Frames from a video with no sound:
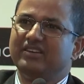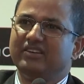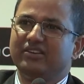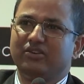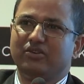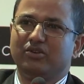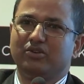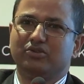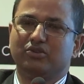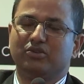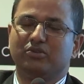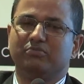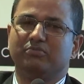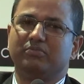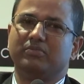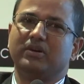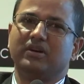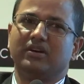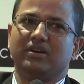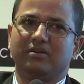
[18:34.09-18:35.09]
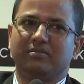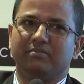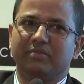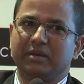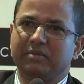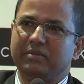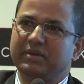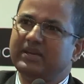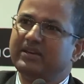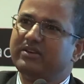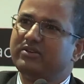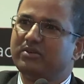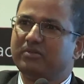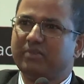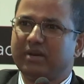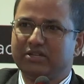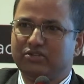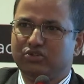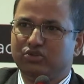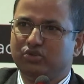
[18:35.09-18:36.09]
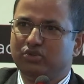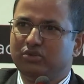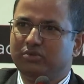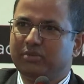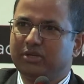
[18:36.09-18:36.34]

So maybe by June,